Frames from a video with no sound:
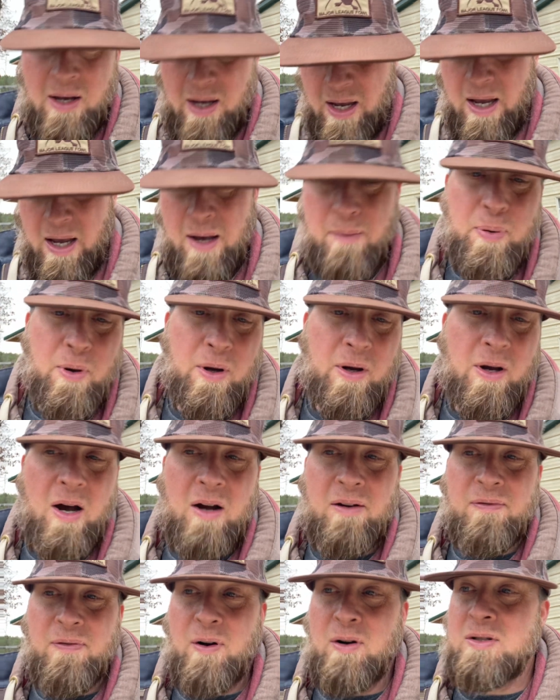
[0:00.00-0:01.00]
And put
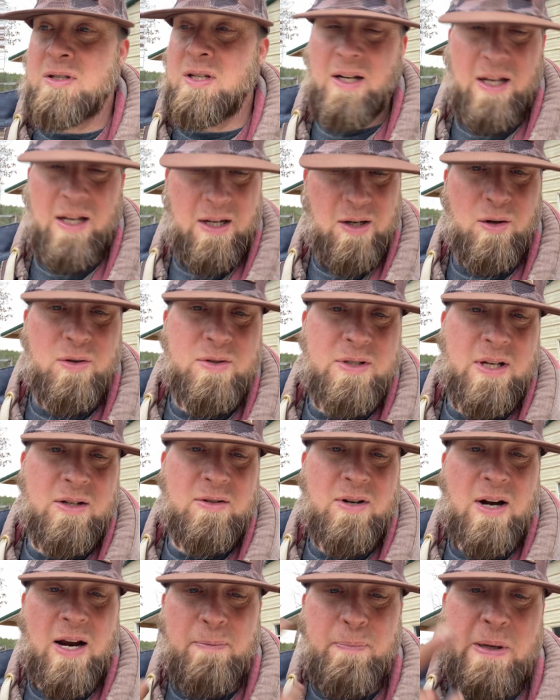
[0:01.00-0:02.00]
God first and let loose and
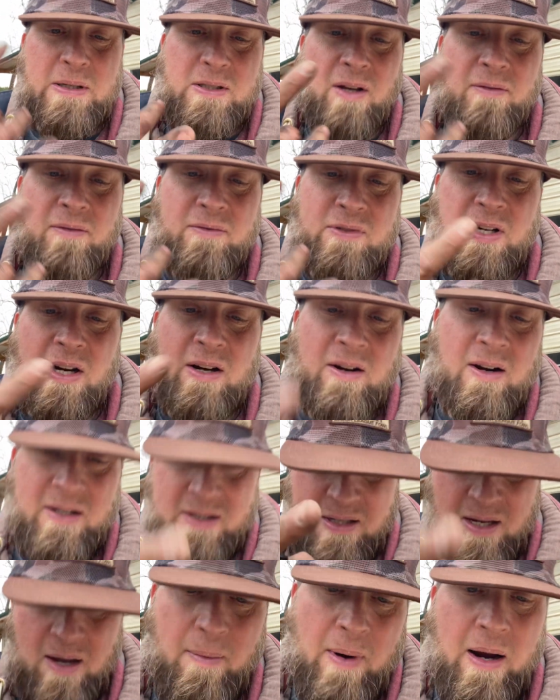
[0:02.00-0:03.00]
drag. Peace, love, and chick grease.
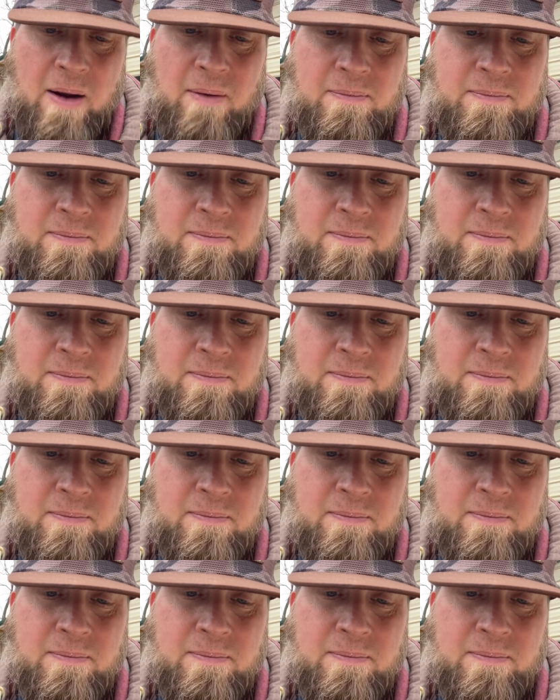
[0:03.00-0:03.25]
I'm out.